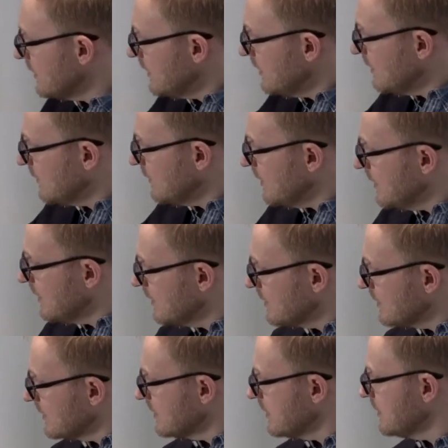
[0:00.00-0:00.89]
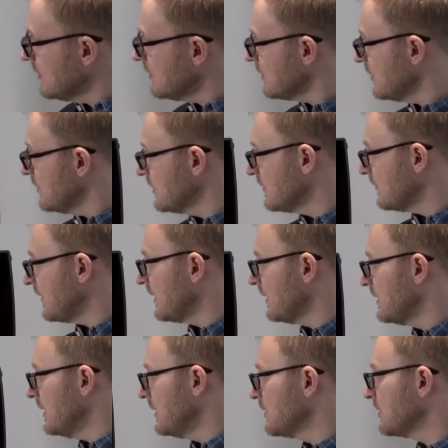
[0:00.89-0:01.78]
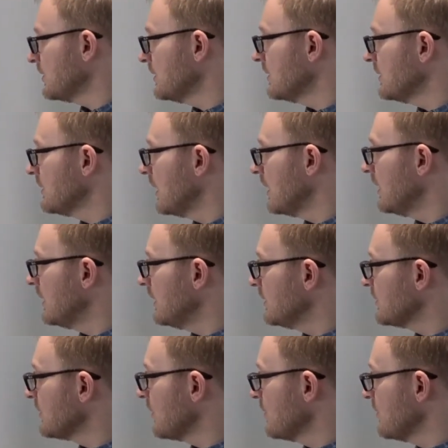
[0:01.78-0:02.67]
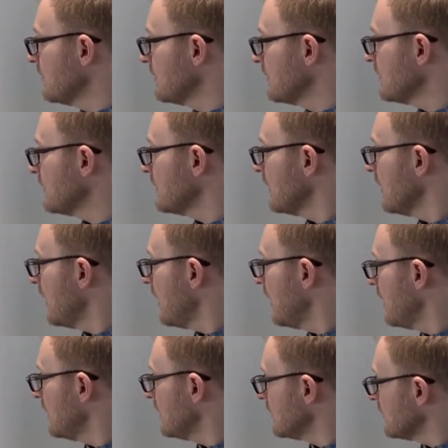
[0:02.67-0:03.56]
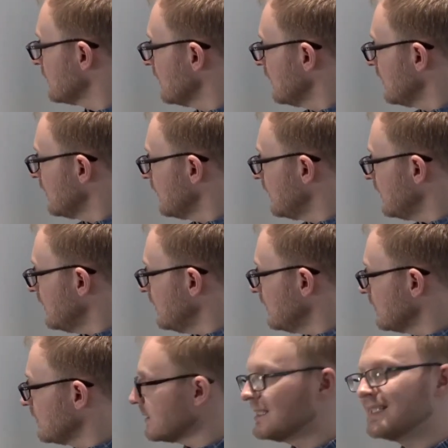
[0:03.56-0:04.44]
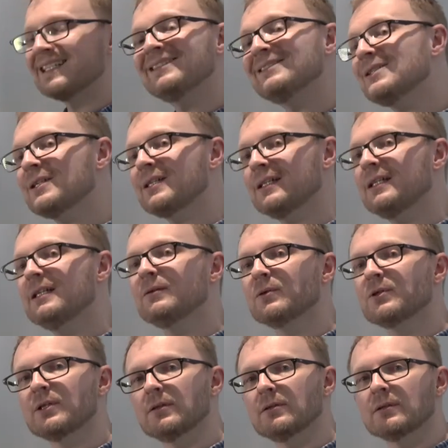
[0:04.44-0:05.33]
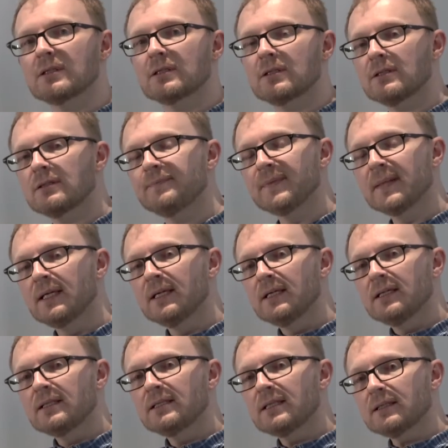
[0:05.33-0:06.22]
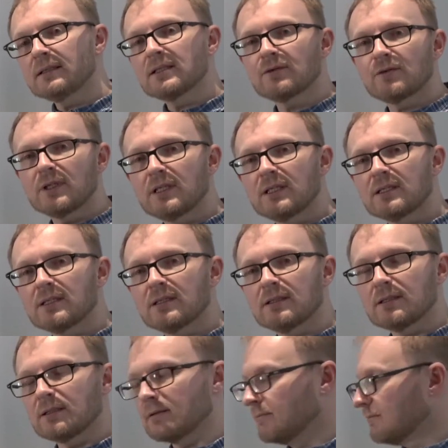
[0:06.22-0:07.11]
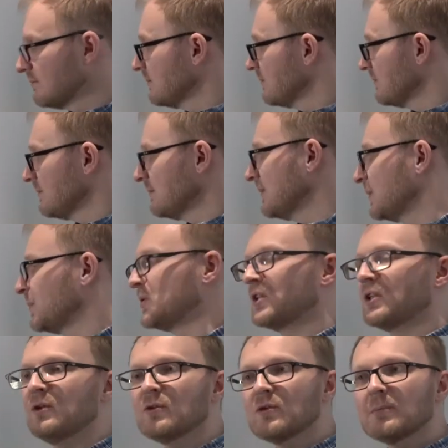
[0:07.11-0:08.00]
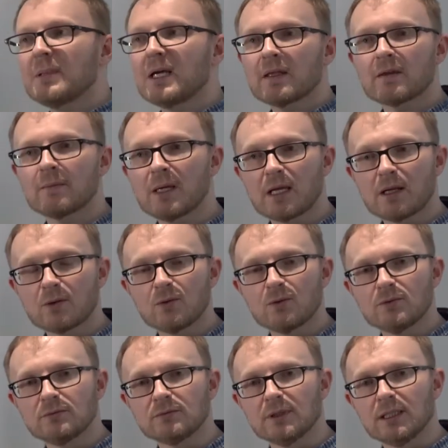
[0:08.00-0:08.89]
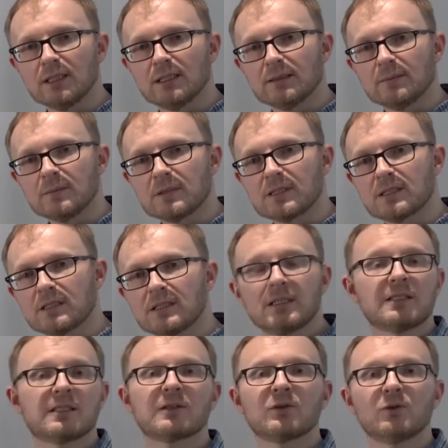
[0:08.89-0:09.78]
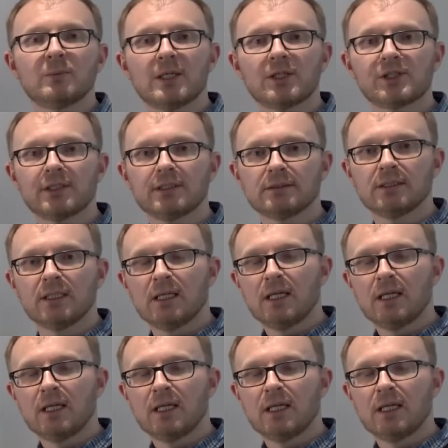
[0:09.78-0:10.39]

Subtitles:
here is a series of validation tones and the delta E results. So delta E is an obscure mathematical statistical measure.